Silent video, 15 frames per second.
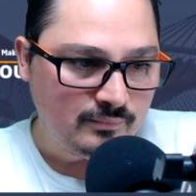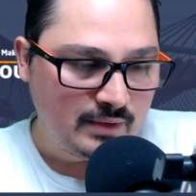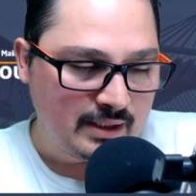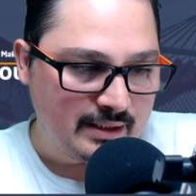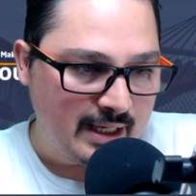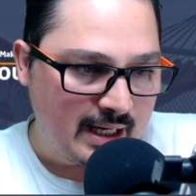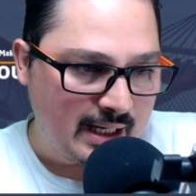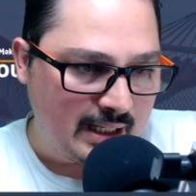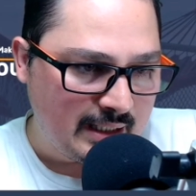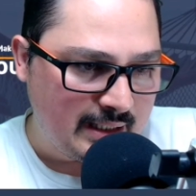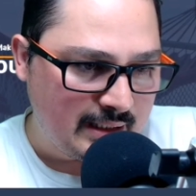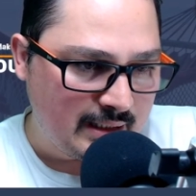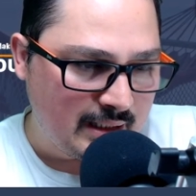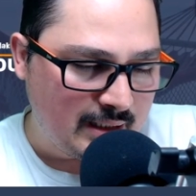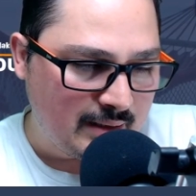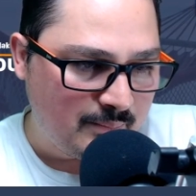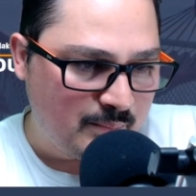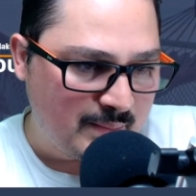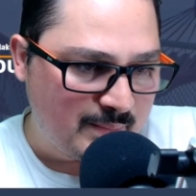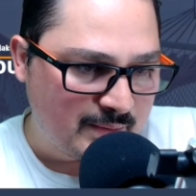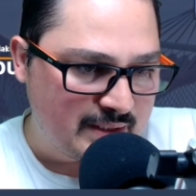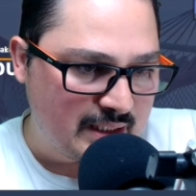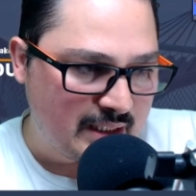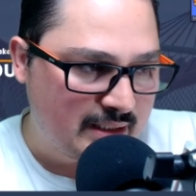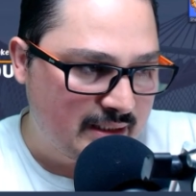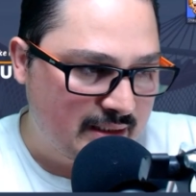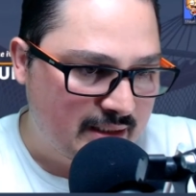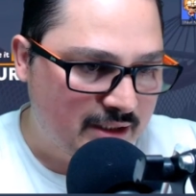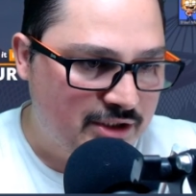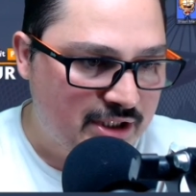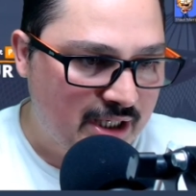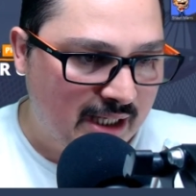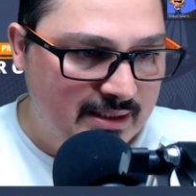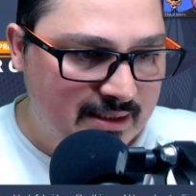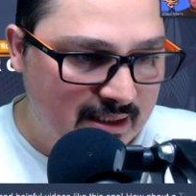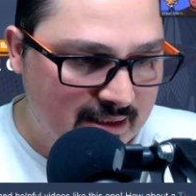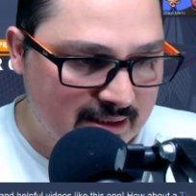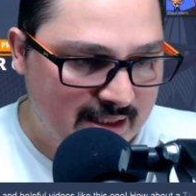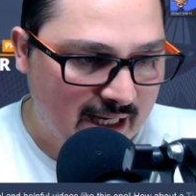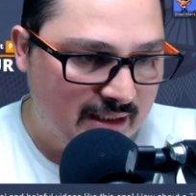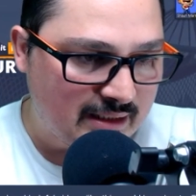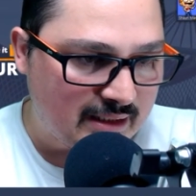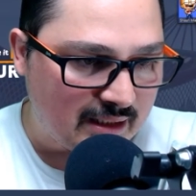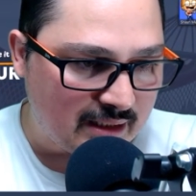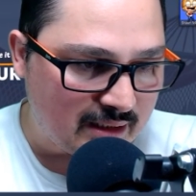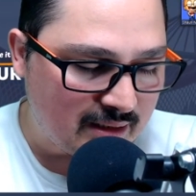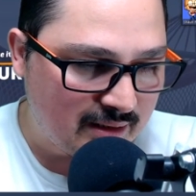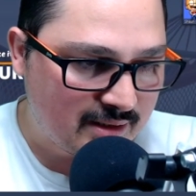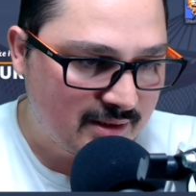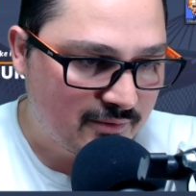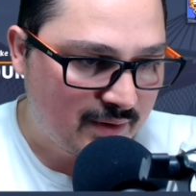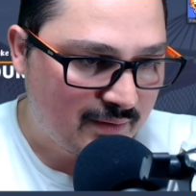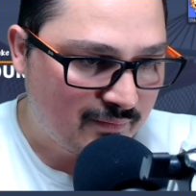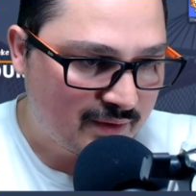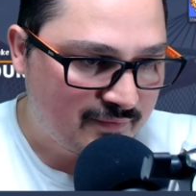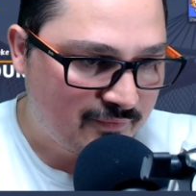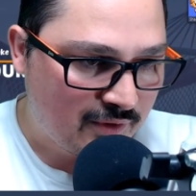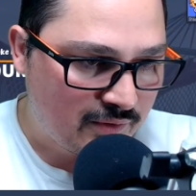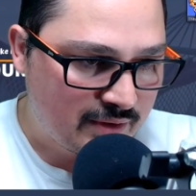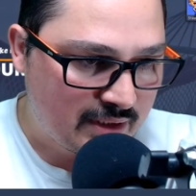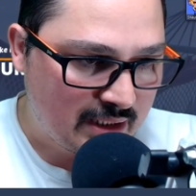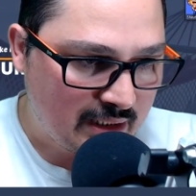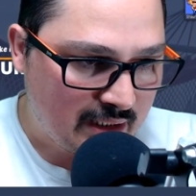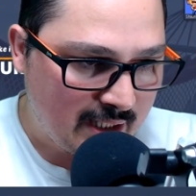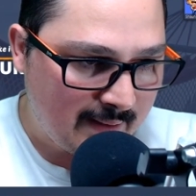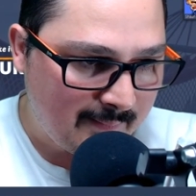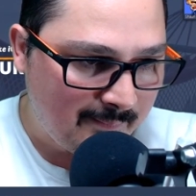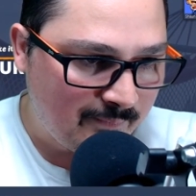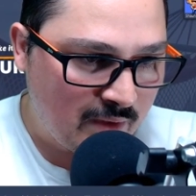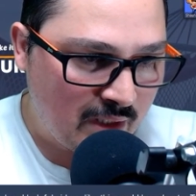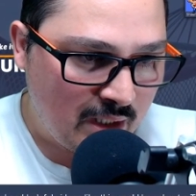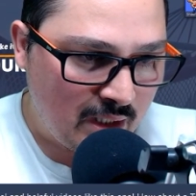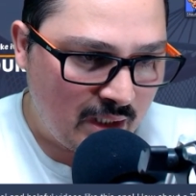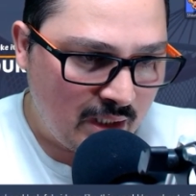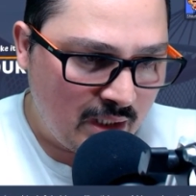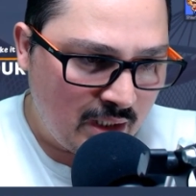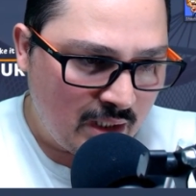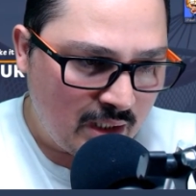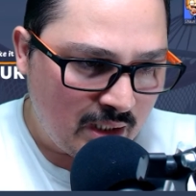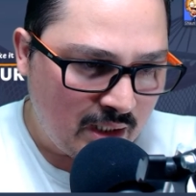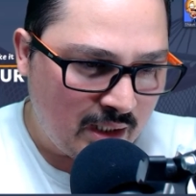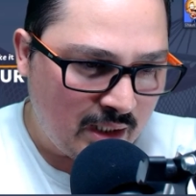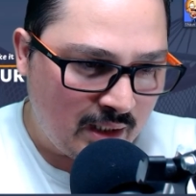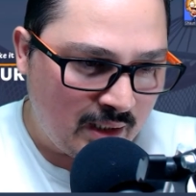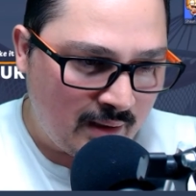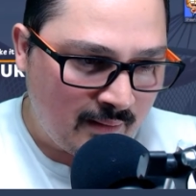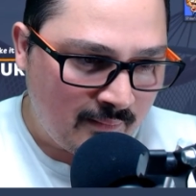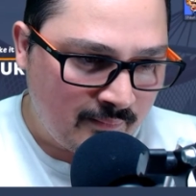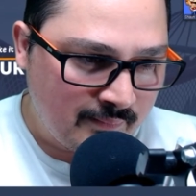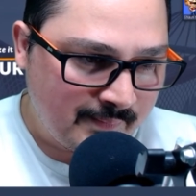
yeah, uh, people see in the chat says that the uh, the screen was frozen. Yeah. Um,